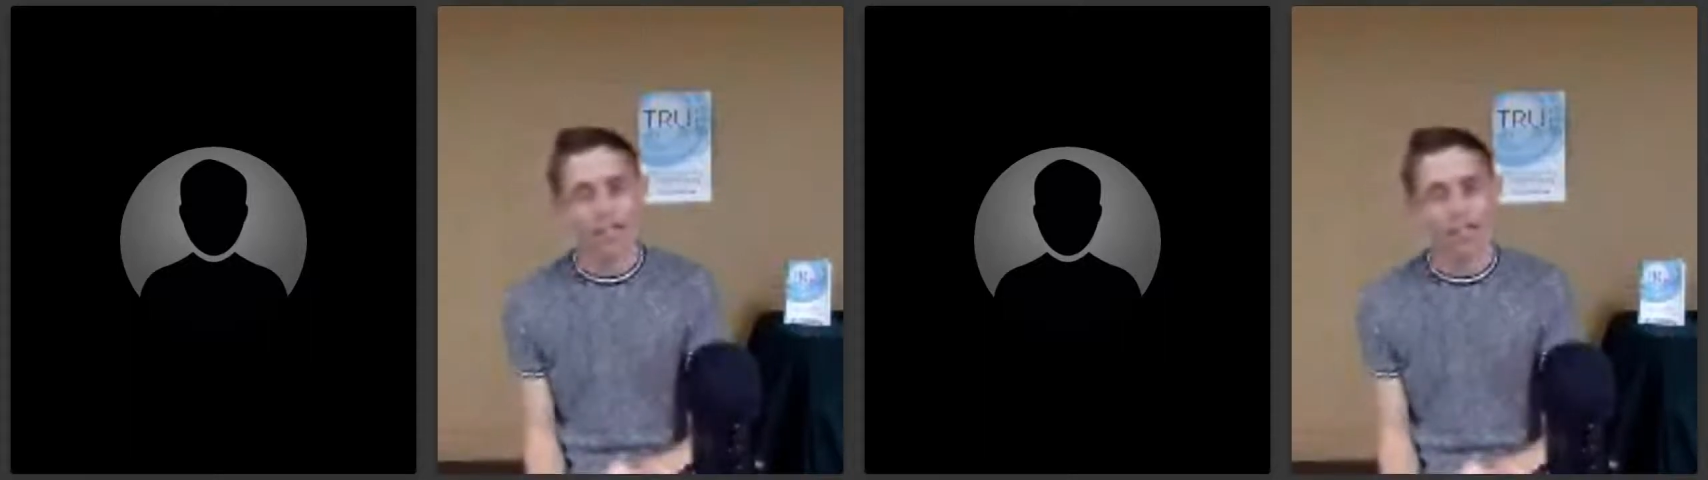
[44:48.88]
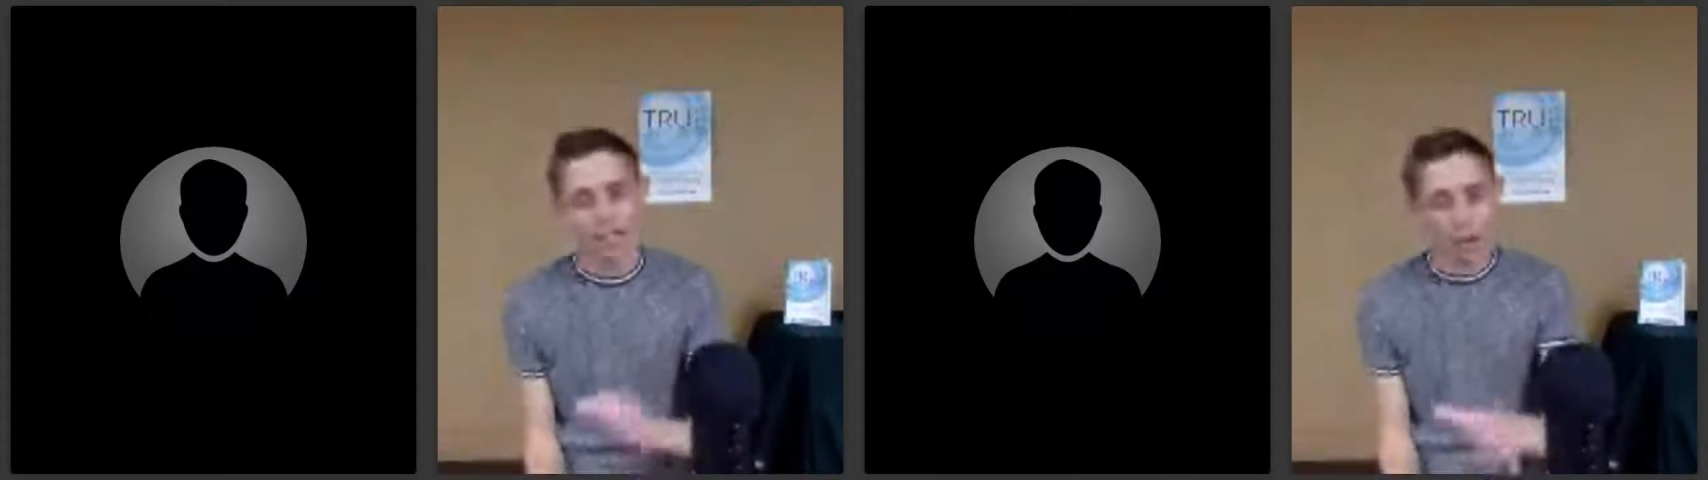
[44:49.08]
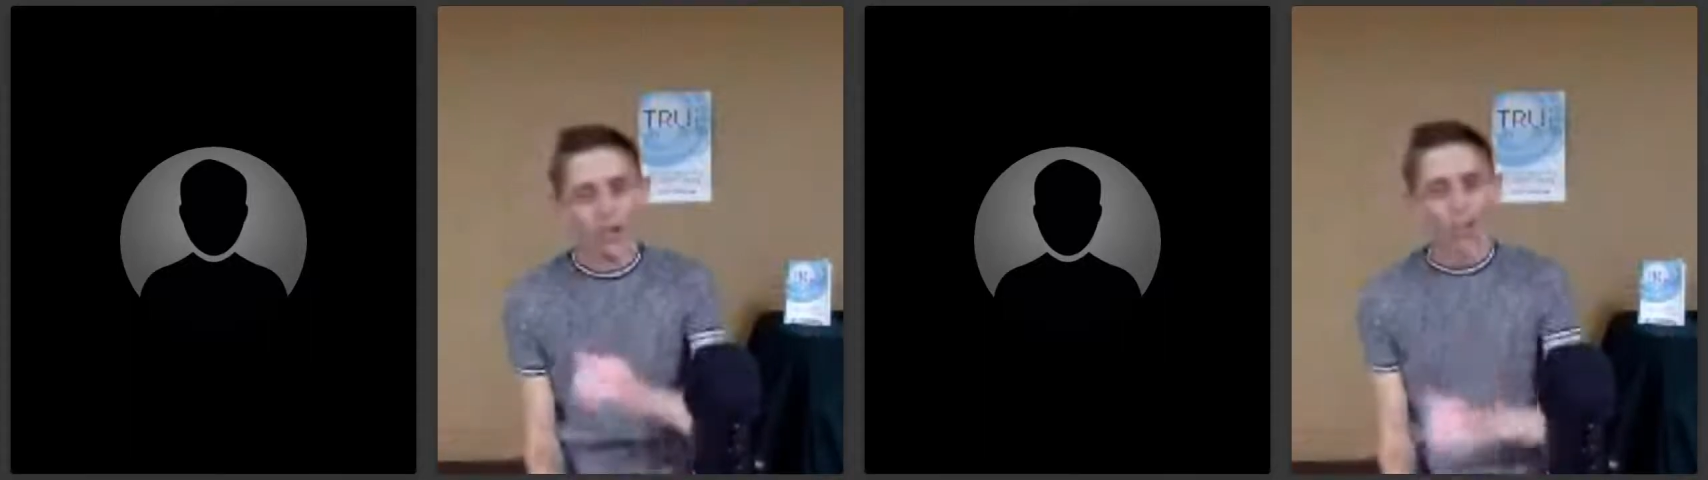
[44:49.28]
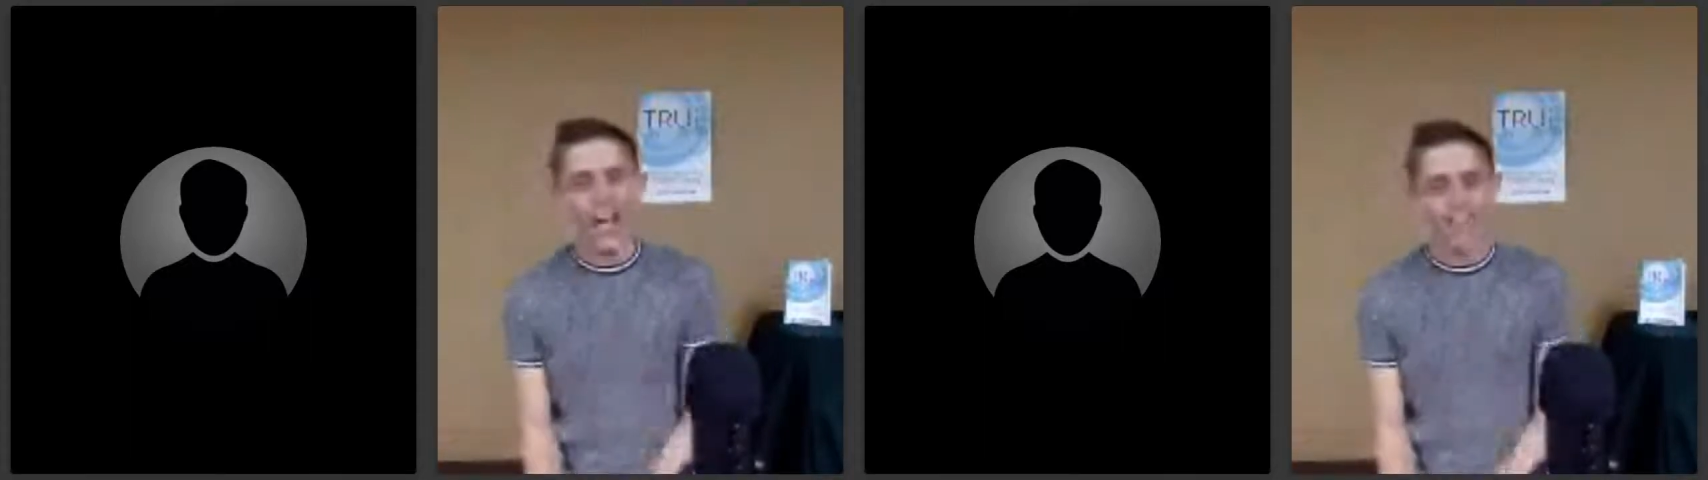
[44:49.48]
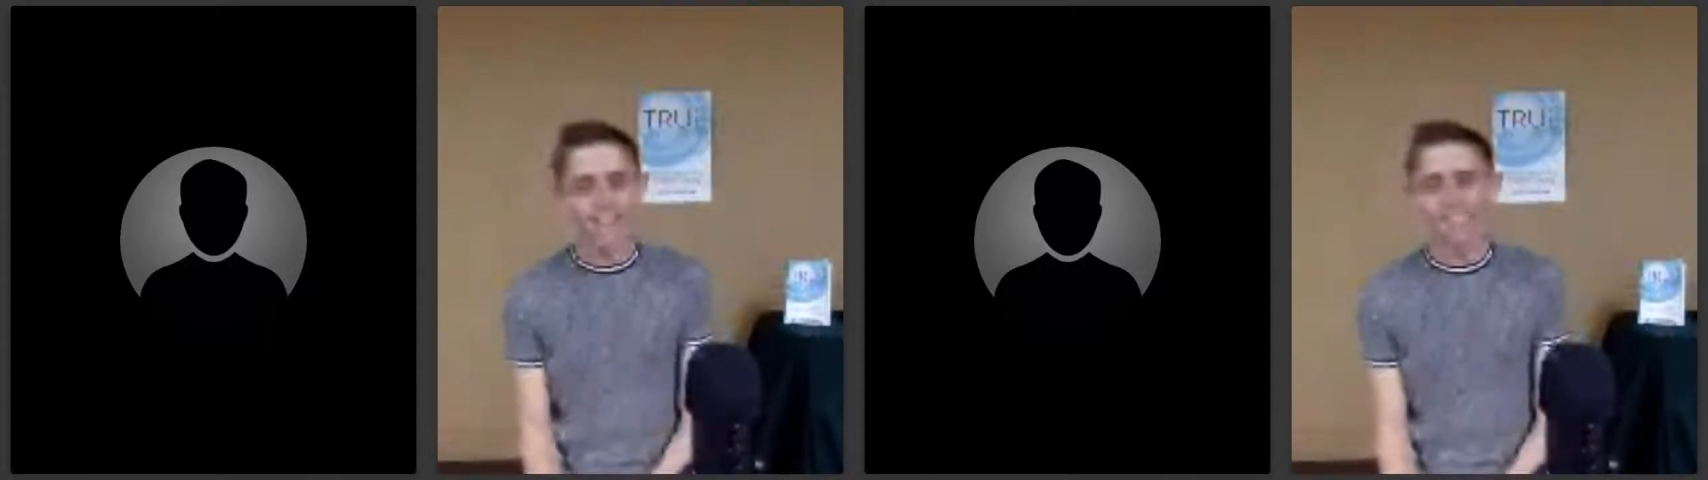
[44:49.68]
And so with
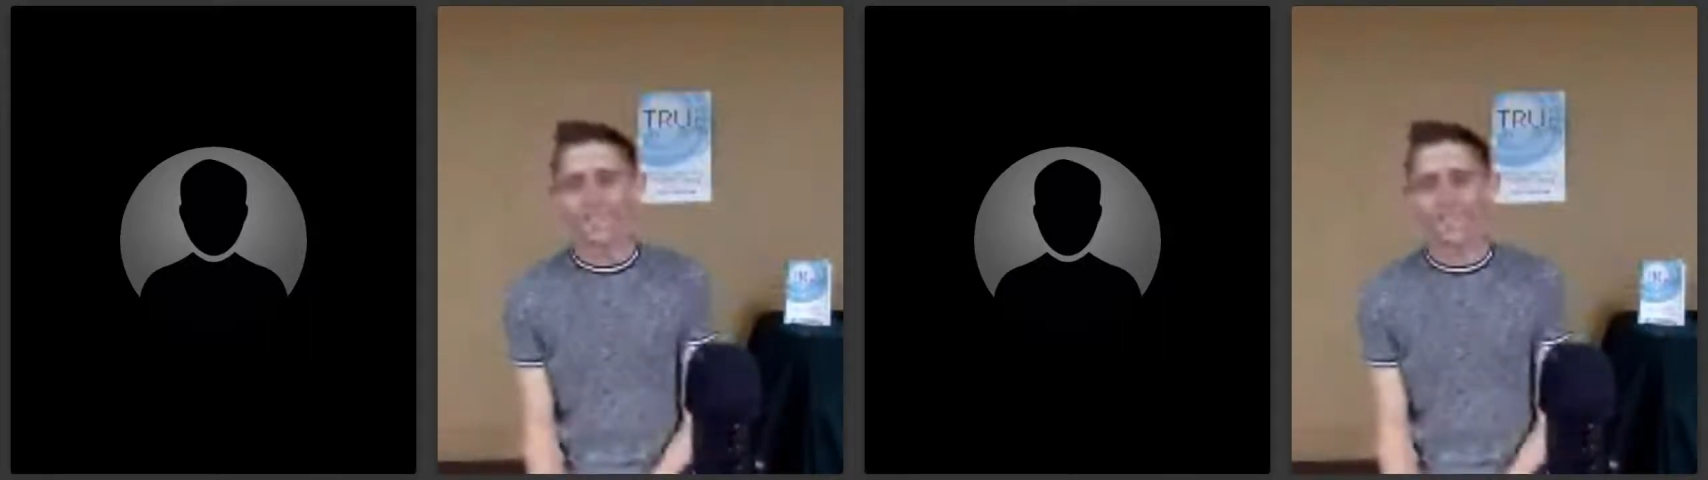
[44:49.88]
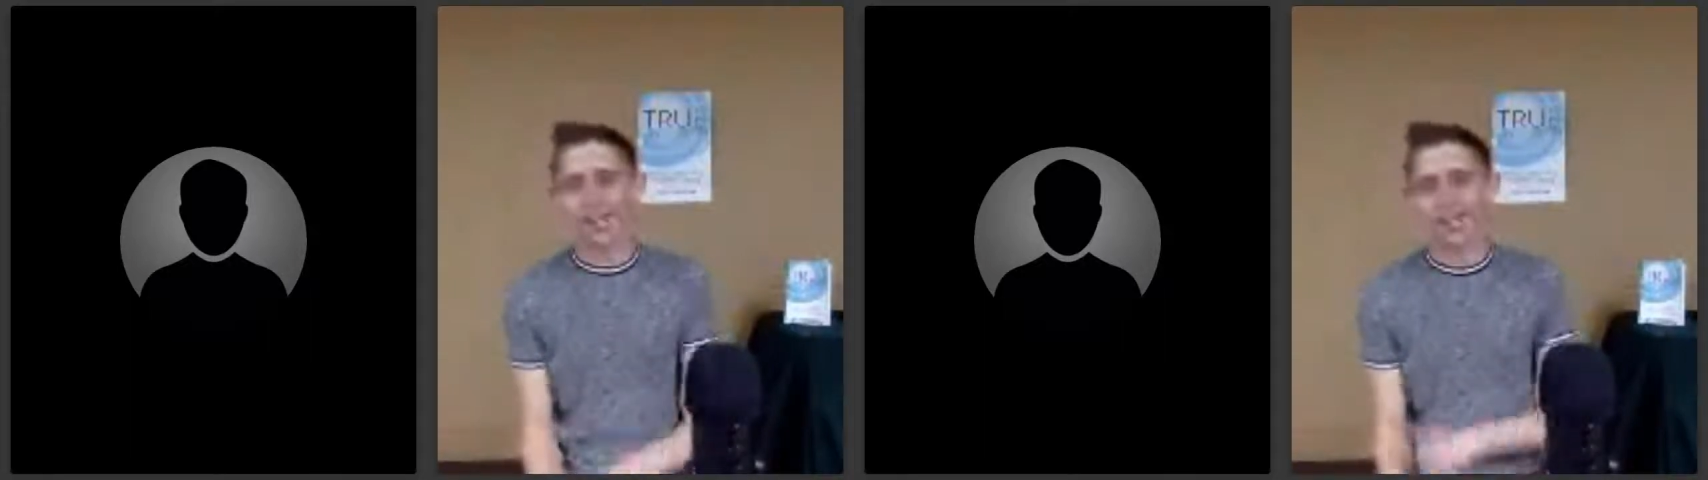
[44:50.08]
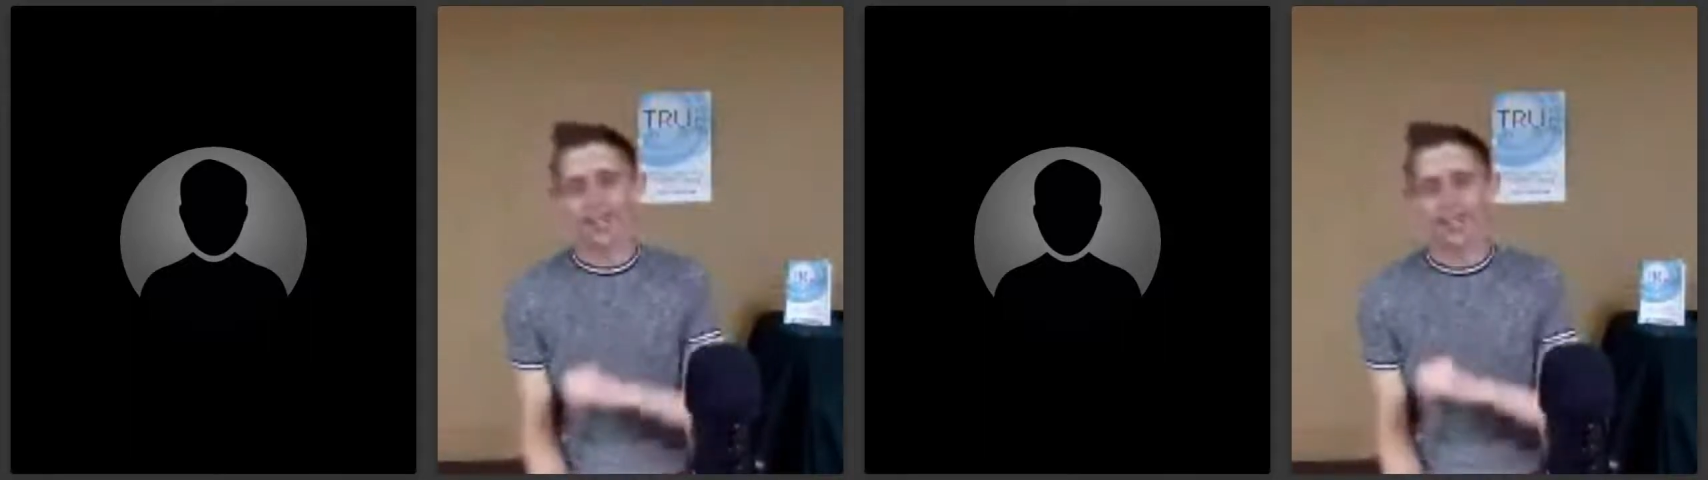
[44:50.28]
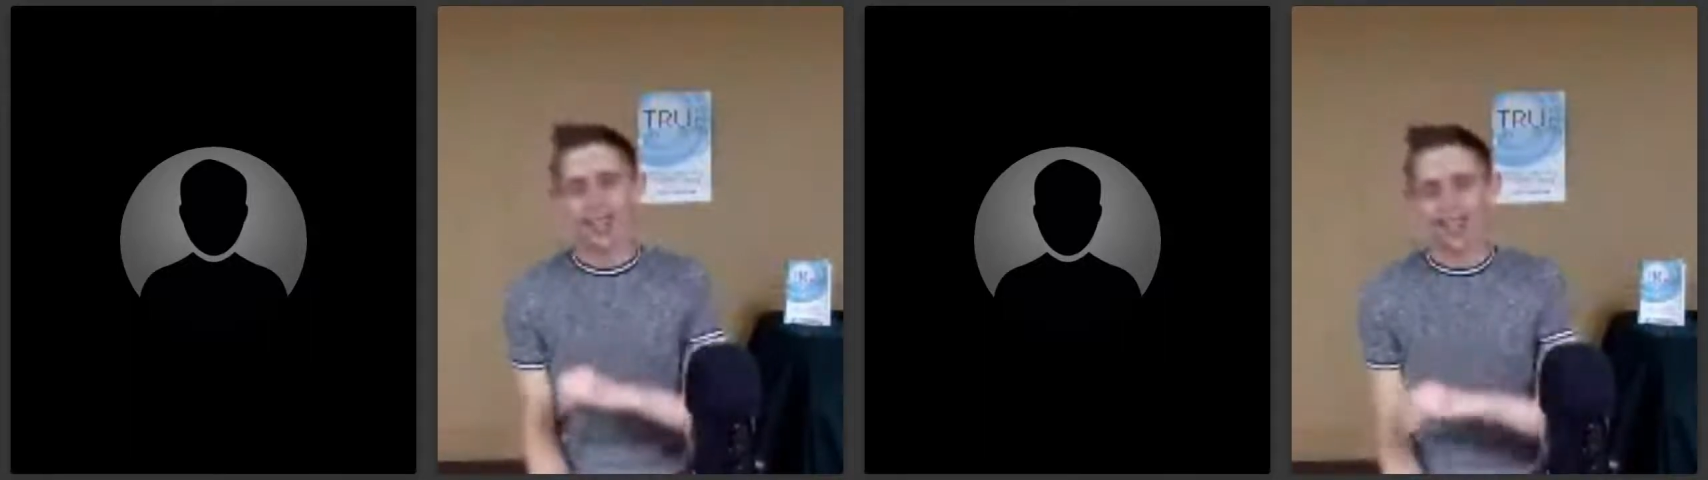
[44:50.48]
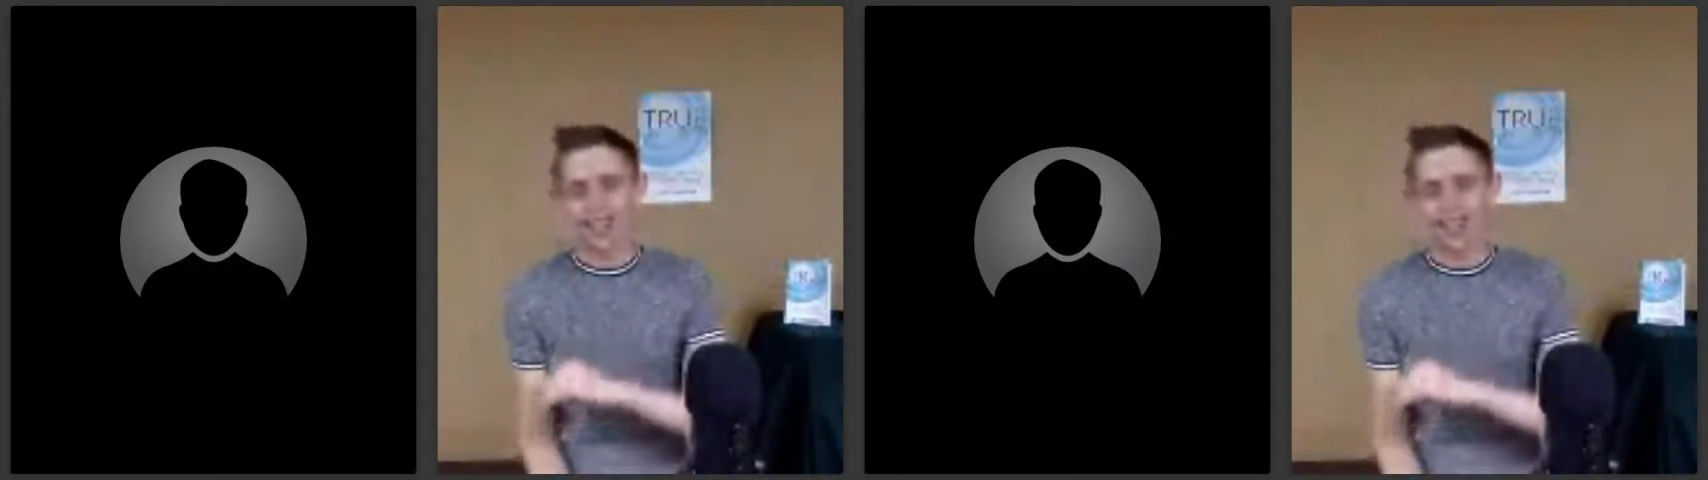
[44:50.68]
that, I'm going to